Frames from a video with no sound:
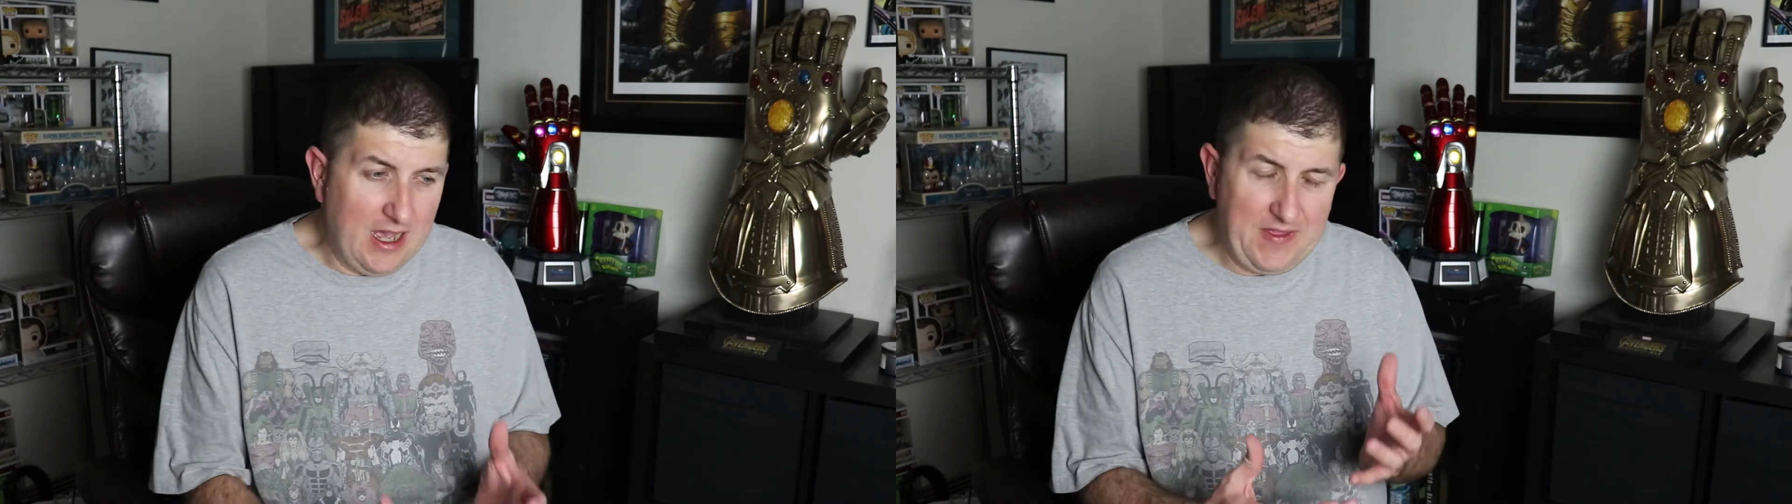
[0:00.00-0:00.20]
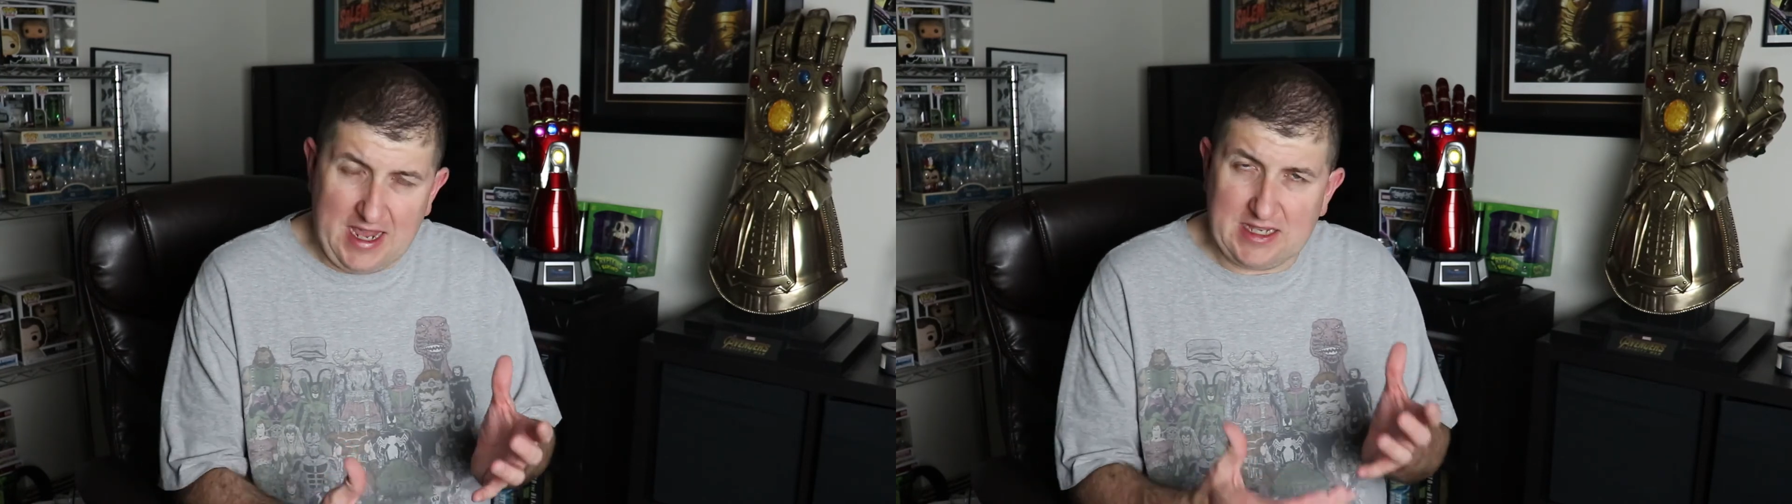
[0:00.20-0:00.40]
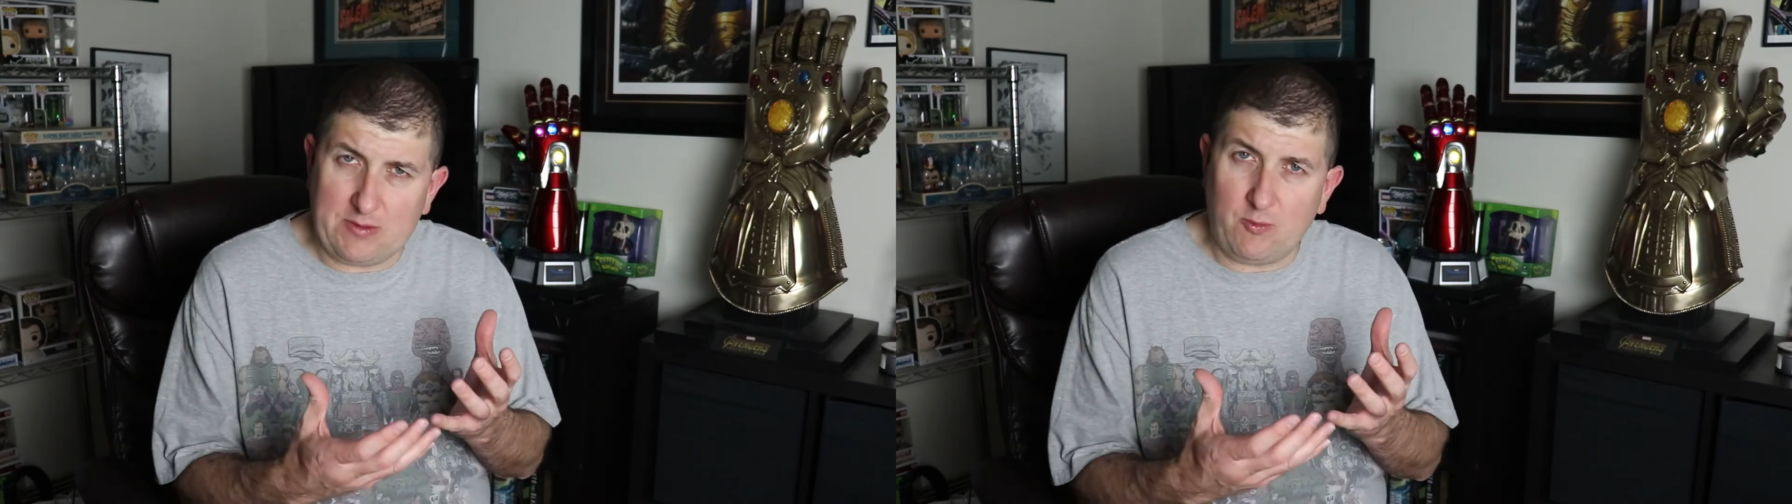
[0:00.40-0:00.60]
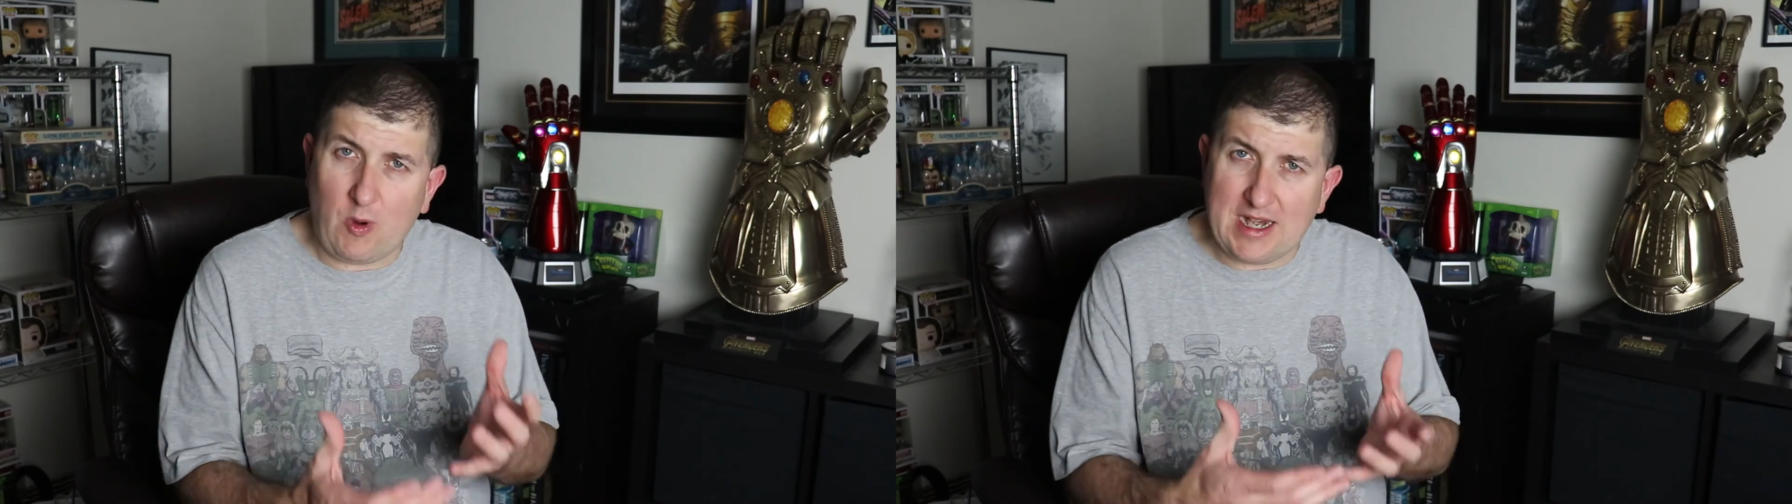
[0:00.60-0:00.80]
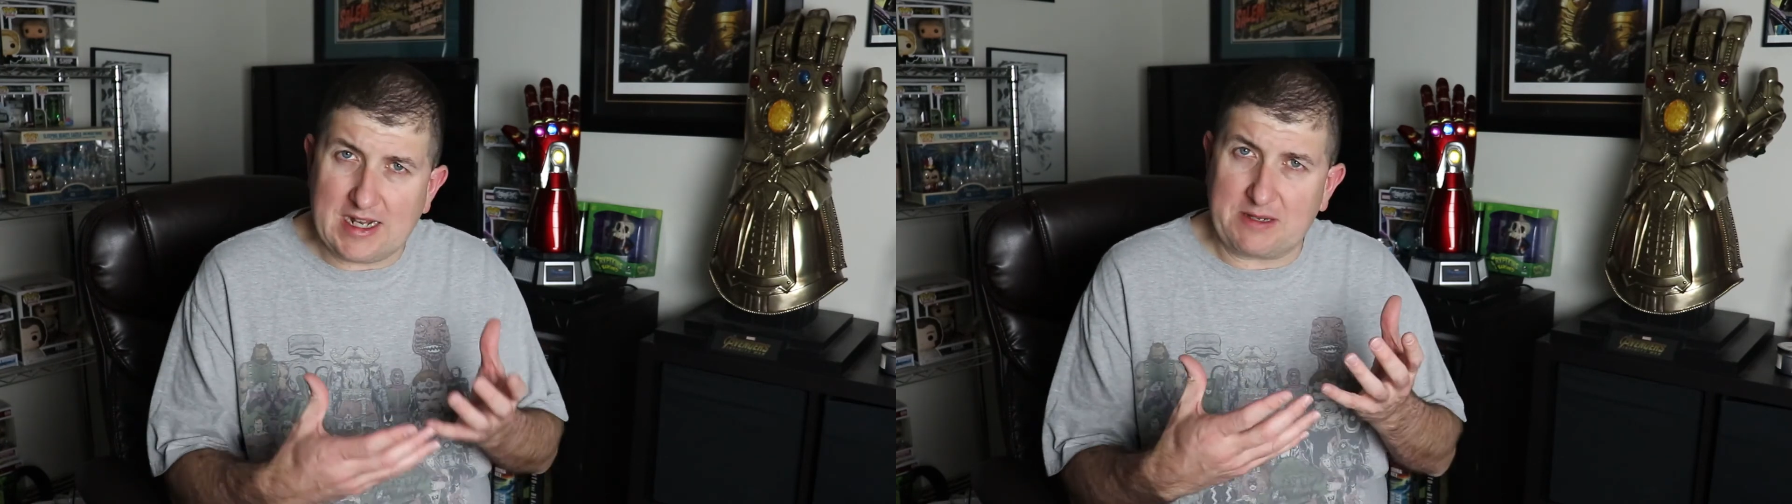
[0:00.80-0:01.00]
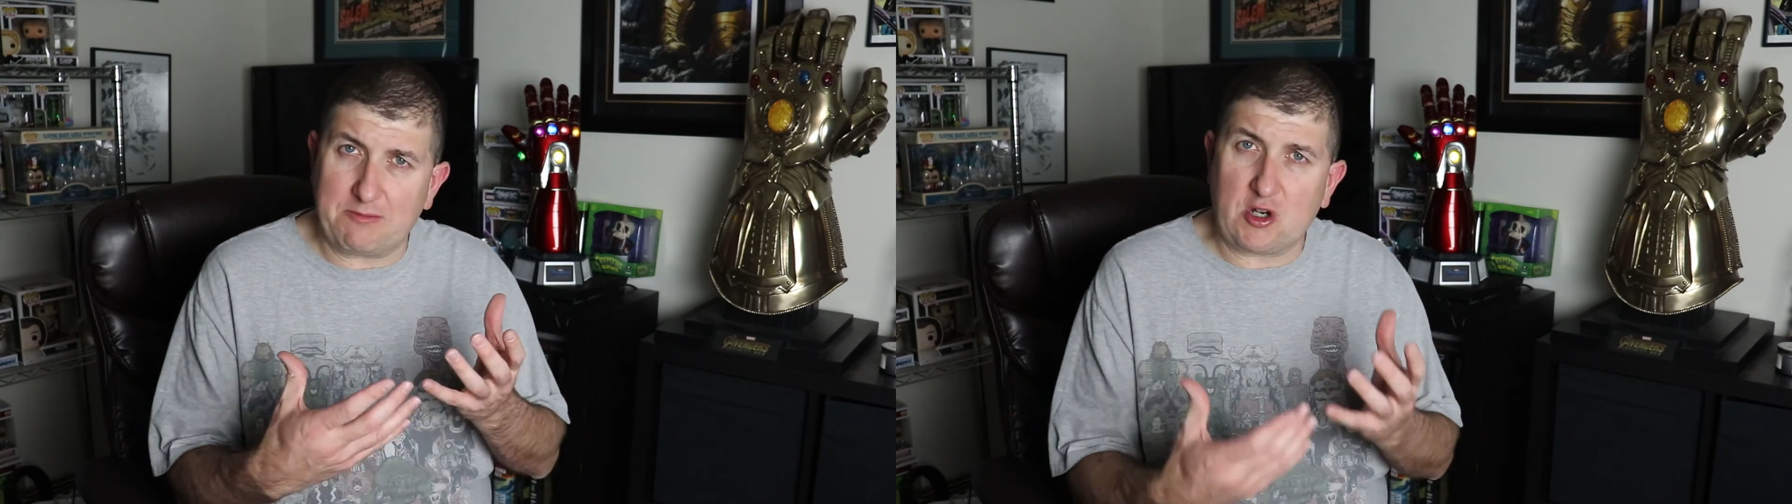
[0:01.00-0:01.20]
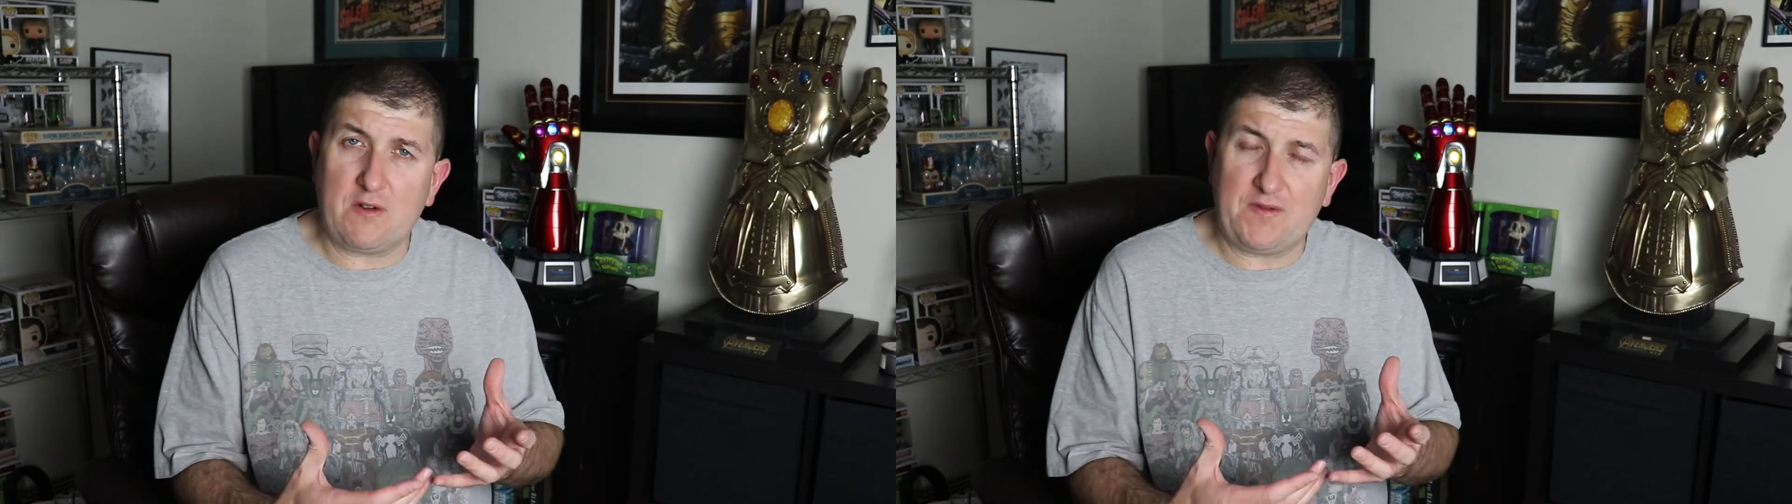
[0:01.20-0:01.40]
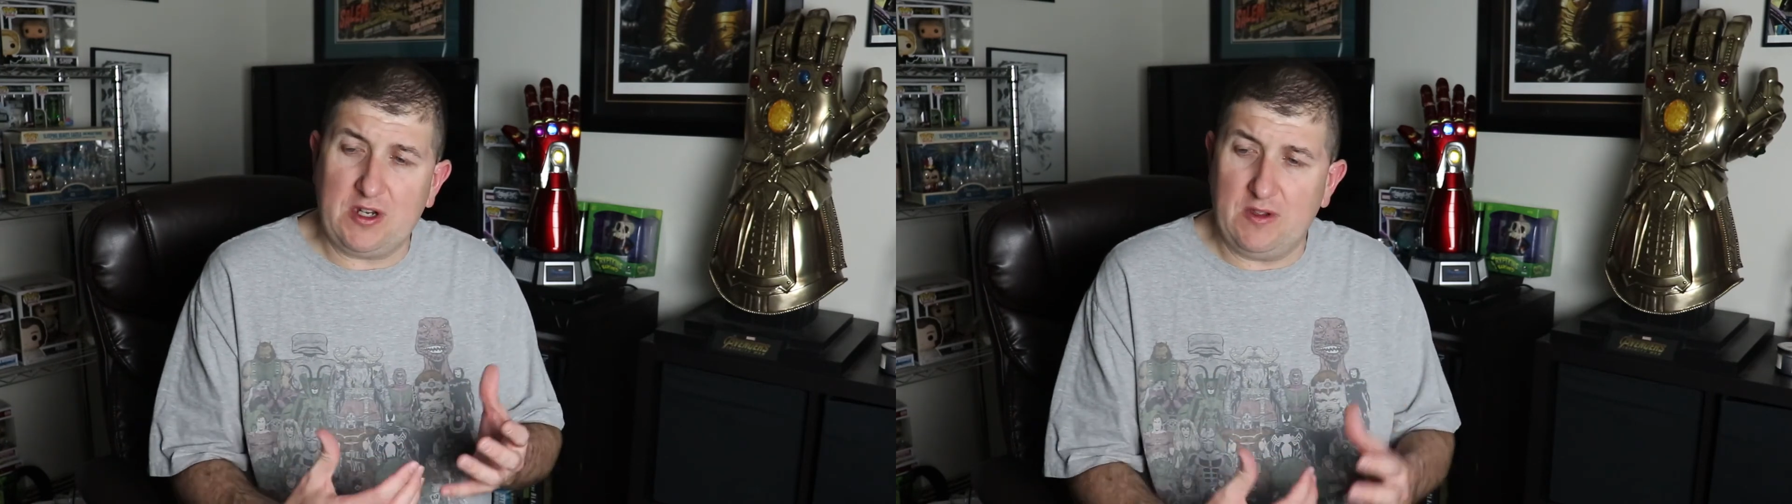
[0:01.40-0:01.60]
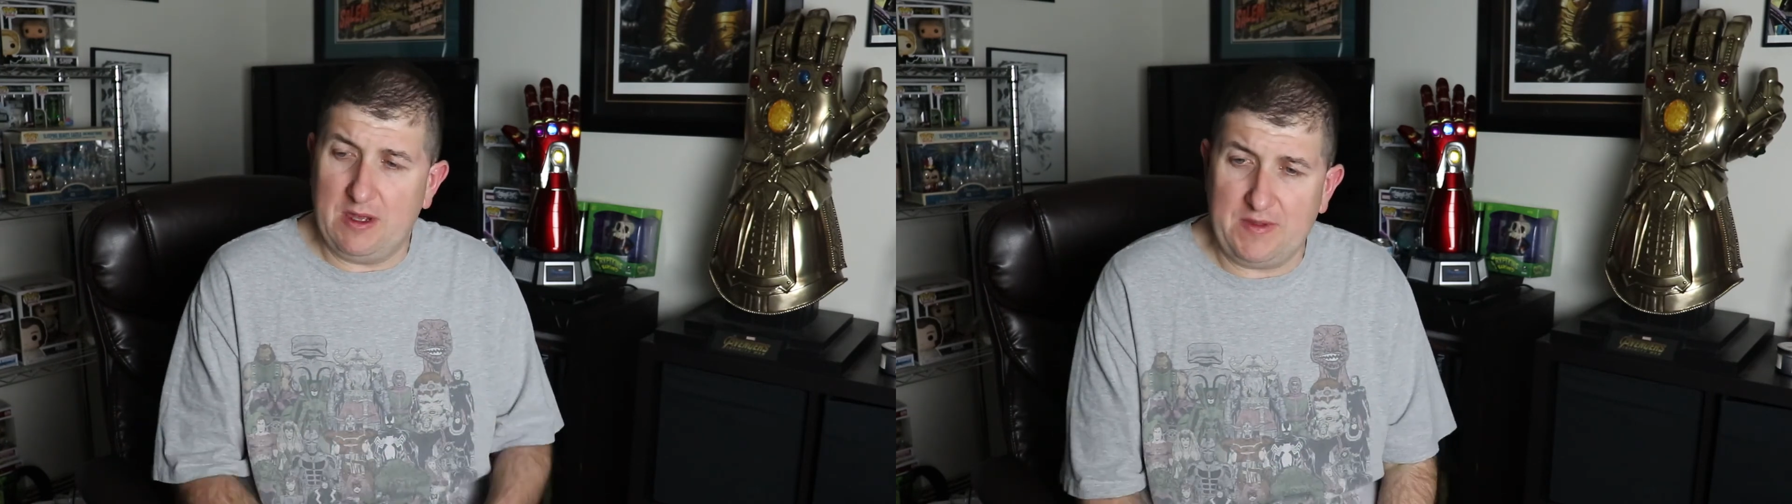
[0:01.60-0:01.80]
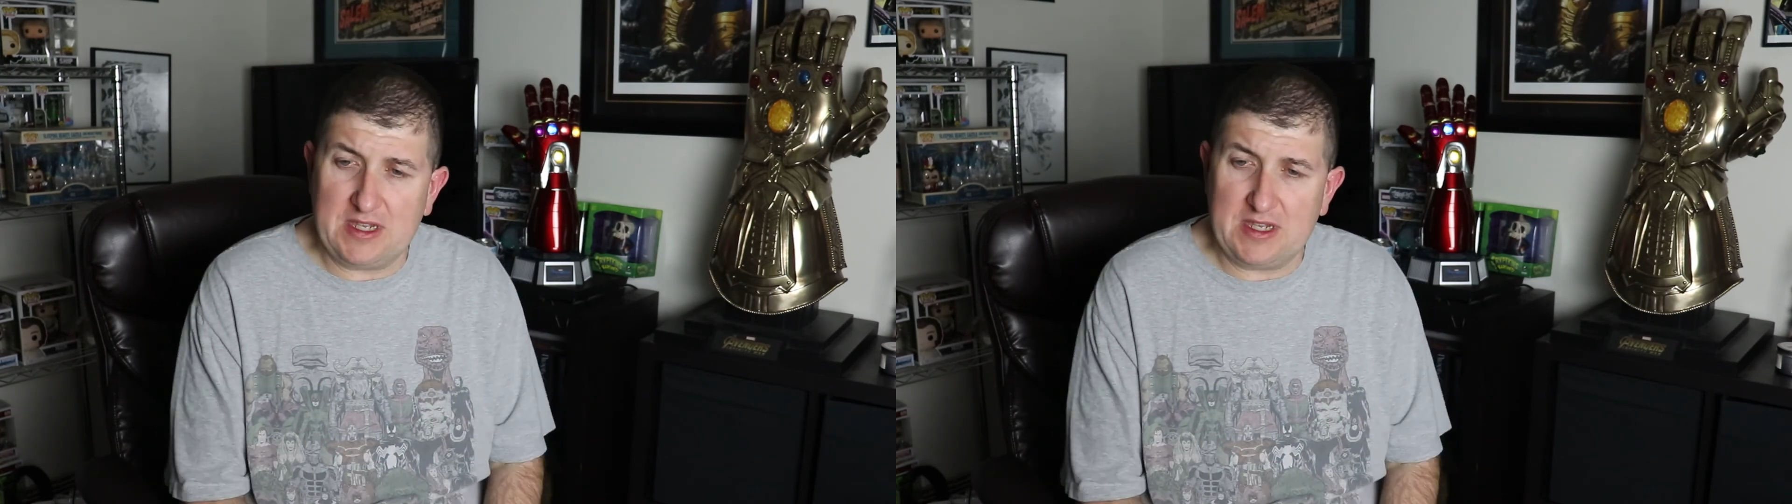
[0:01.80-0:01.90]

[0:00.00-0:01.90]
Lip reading: they have some weight and some girth to them.